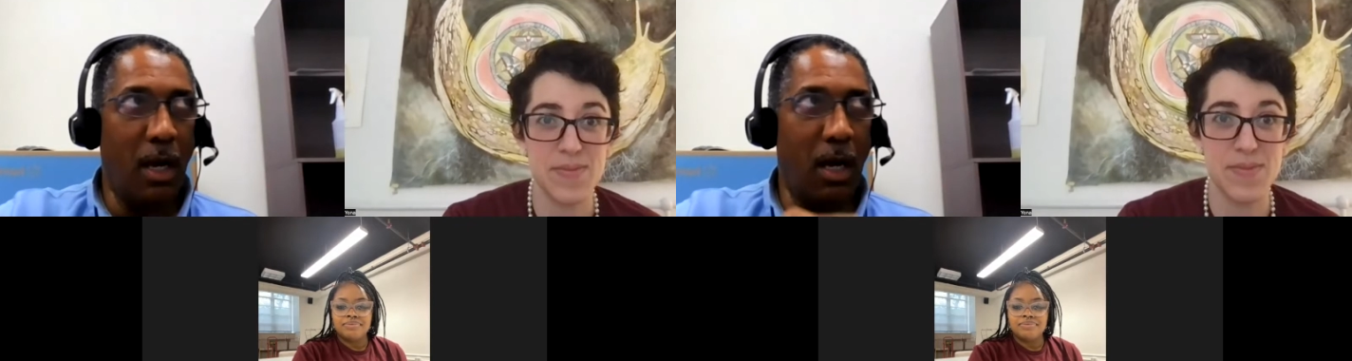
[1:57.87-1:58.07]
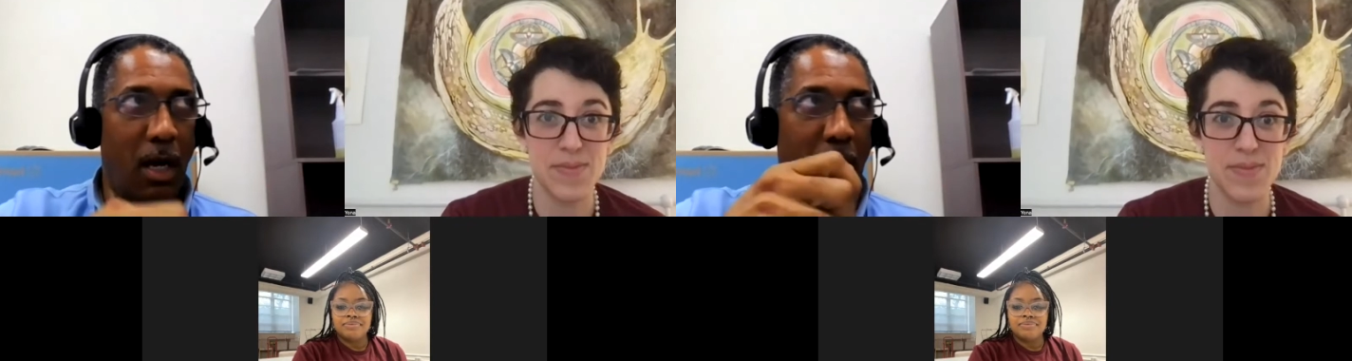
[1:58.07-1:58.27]

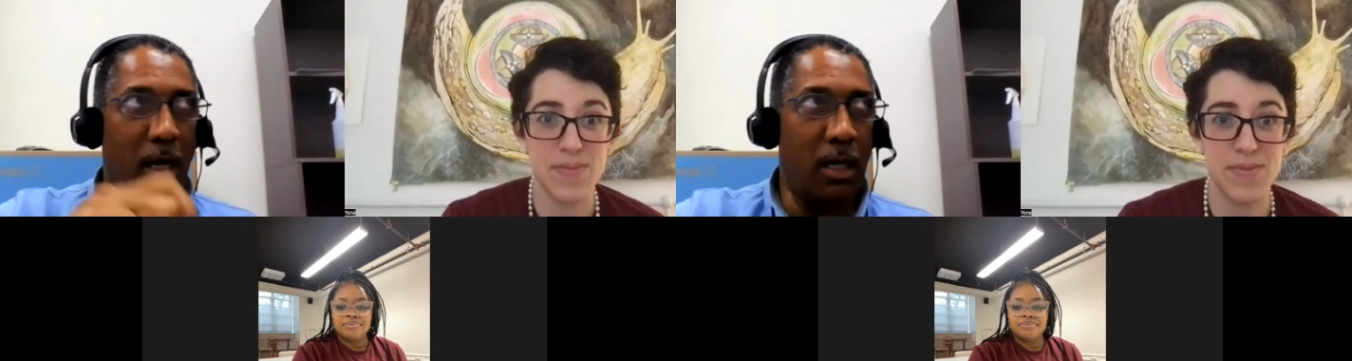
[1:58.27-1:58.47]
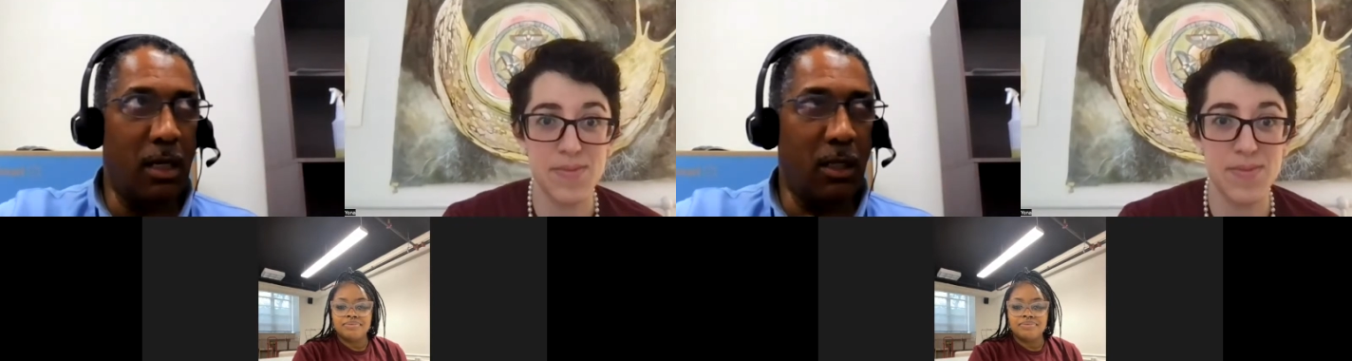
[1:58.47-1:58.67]

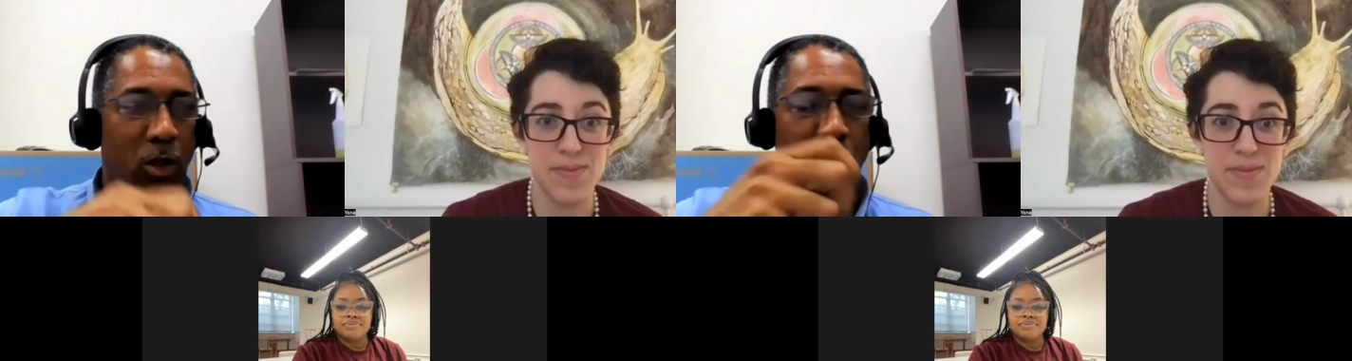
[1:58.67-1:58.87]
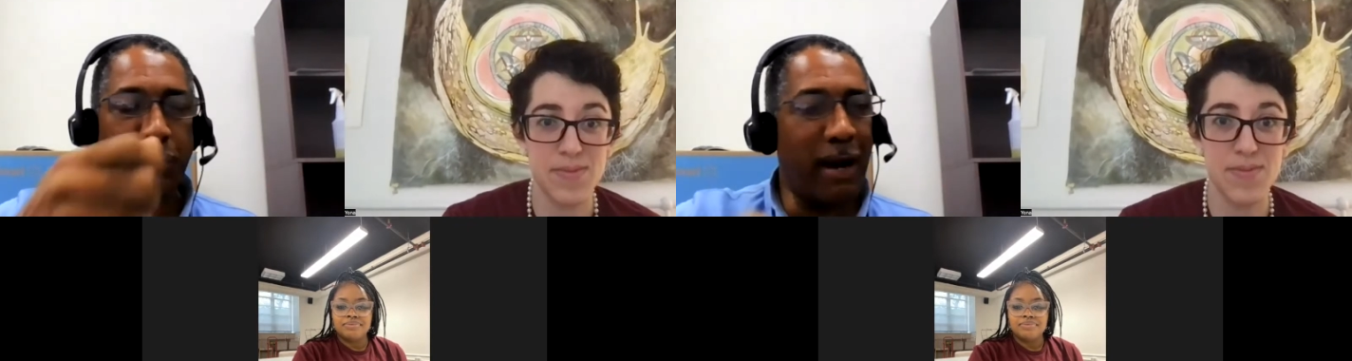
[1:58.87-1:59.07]
Speaker 1: Uh,
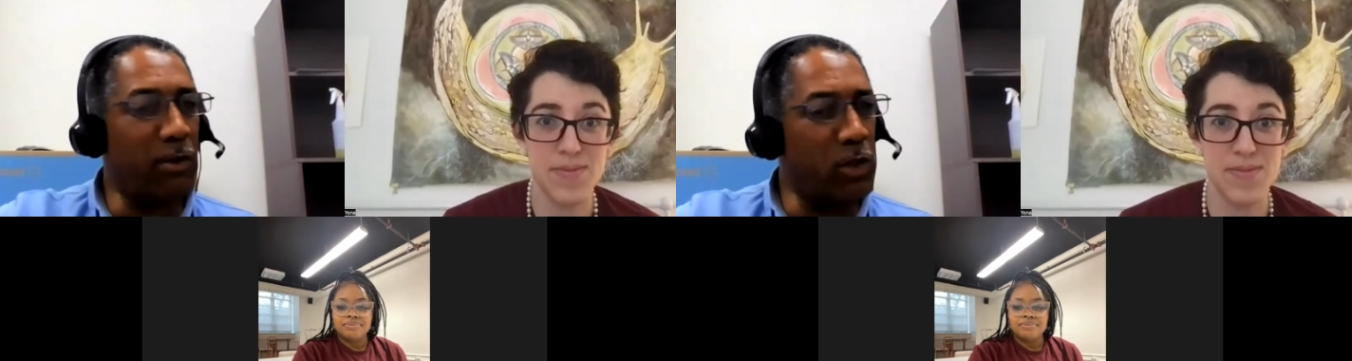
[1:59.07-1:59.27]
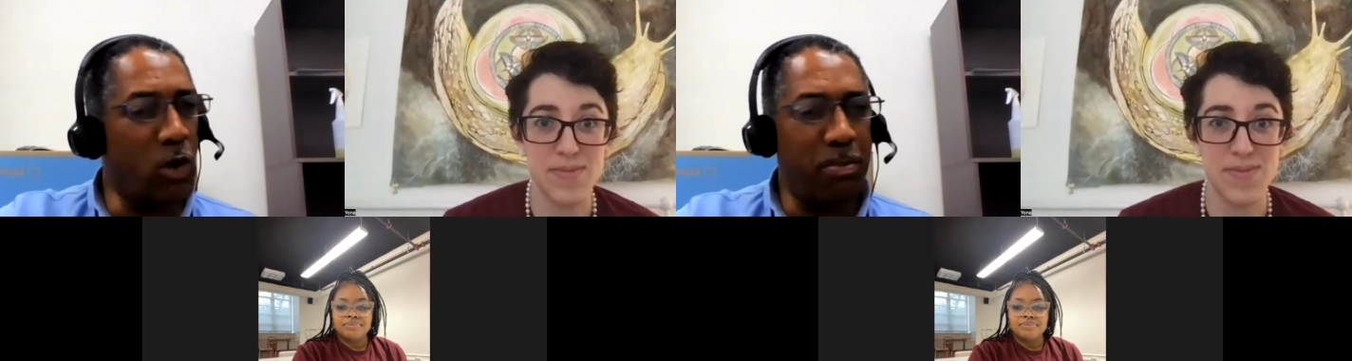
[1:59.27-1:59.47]
little
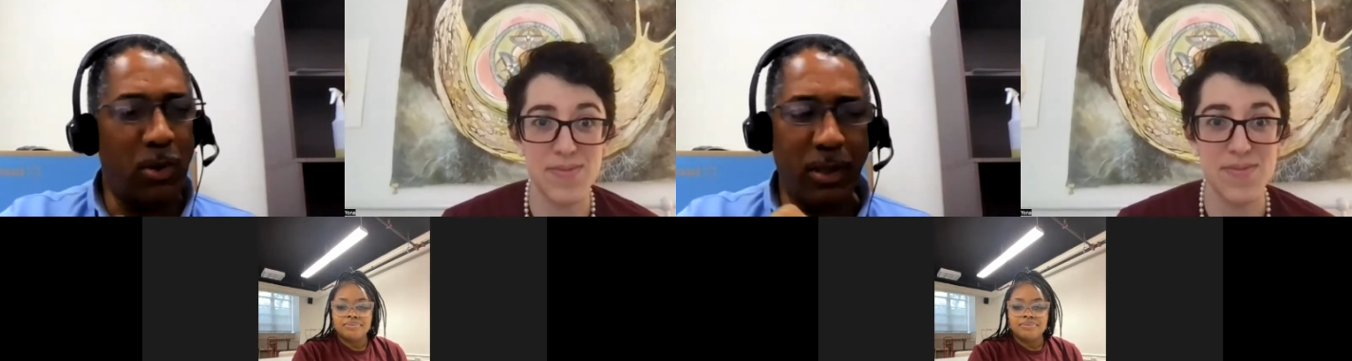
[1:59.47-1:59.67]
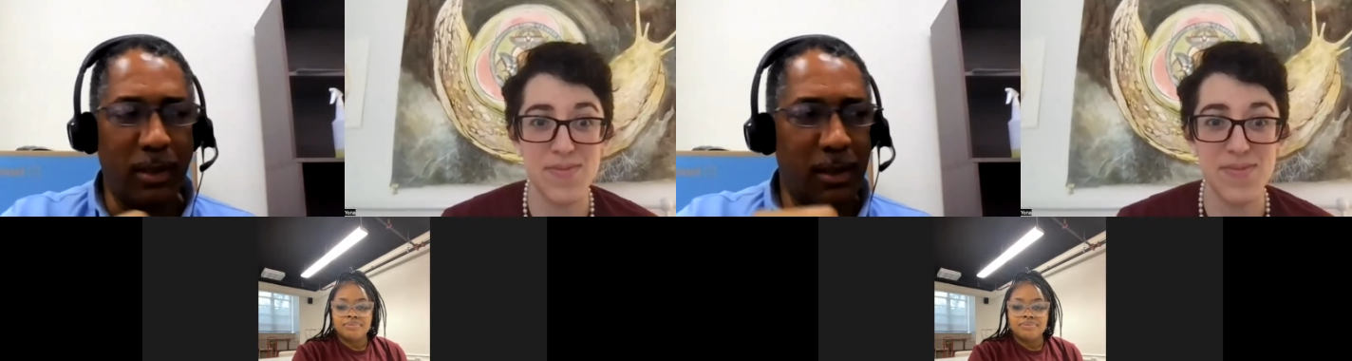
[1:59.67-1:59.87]
spiral
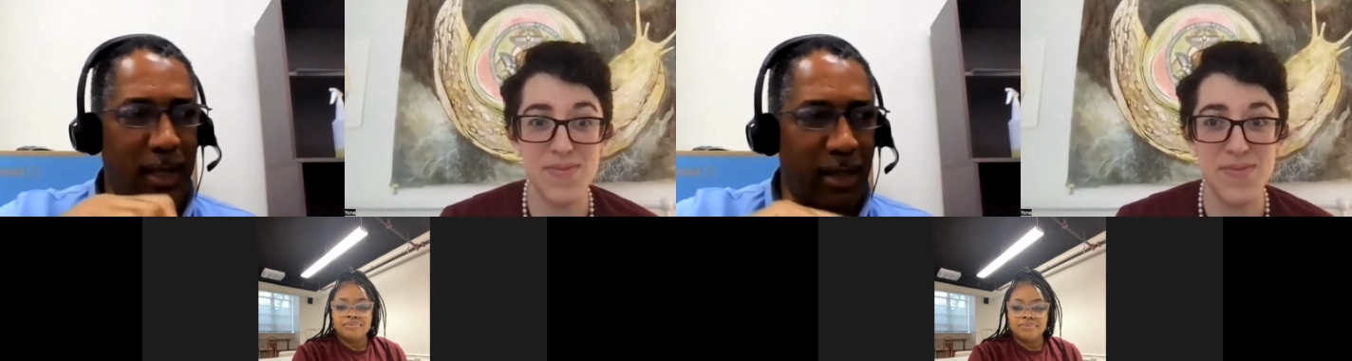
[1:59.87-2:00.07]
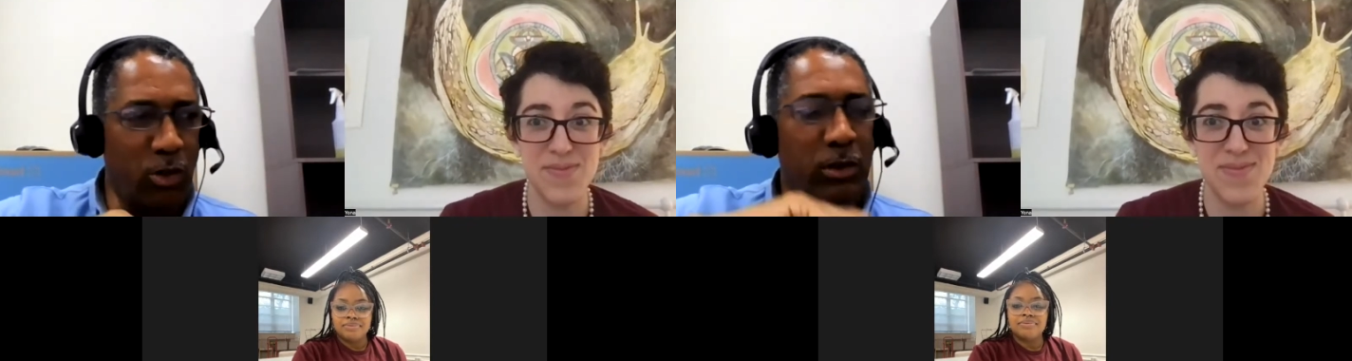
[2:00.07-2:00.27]
notebook
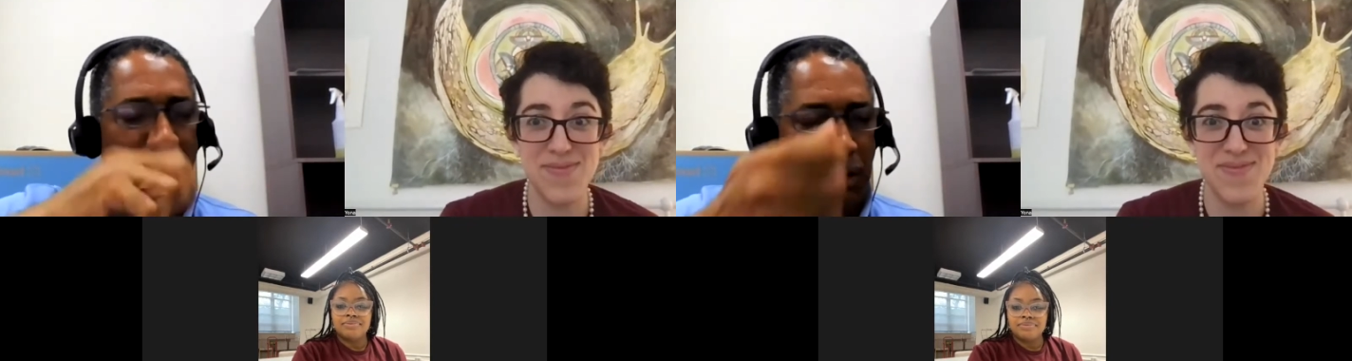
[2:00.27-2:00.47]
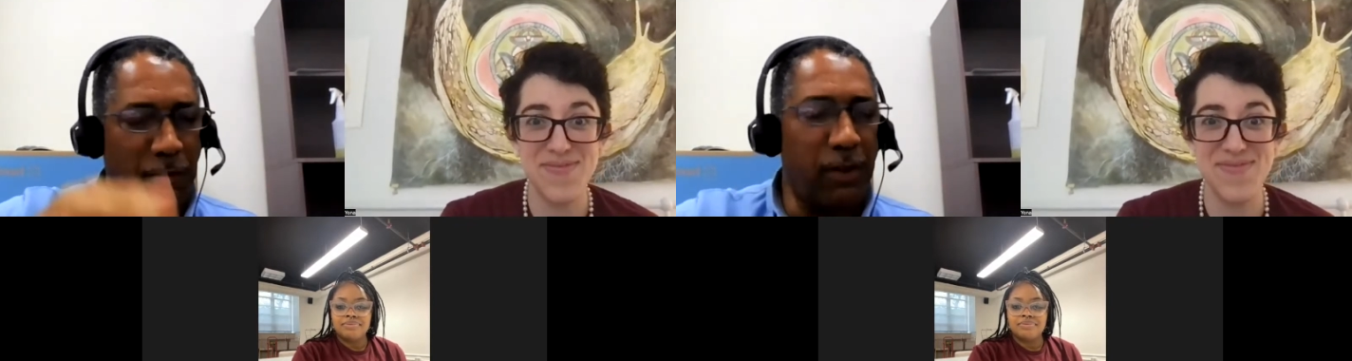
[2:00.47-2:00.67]
that you can just